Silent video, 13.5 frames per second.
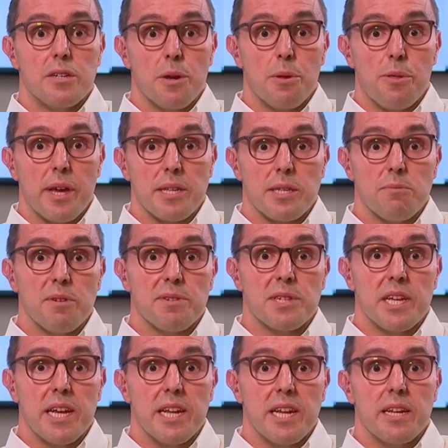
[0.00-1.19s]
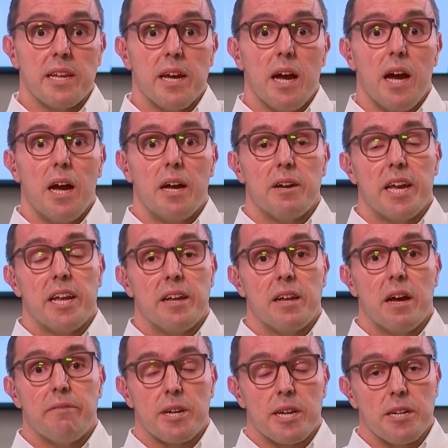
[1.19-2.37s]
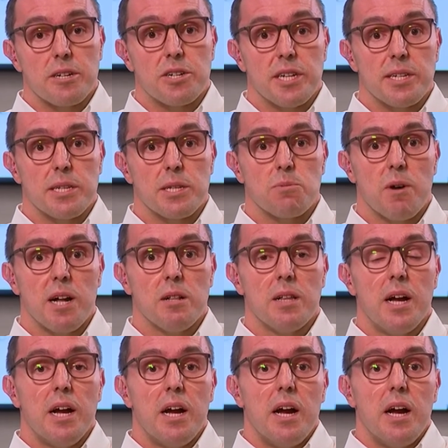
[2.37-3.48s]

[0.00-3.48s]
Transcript: do things that we've seen in other countries as well.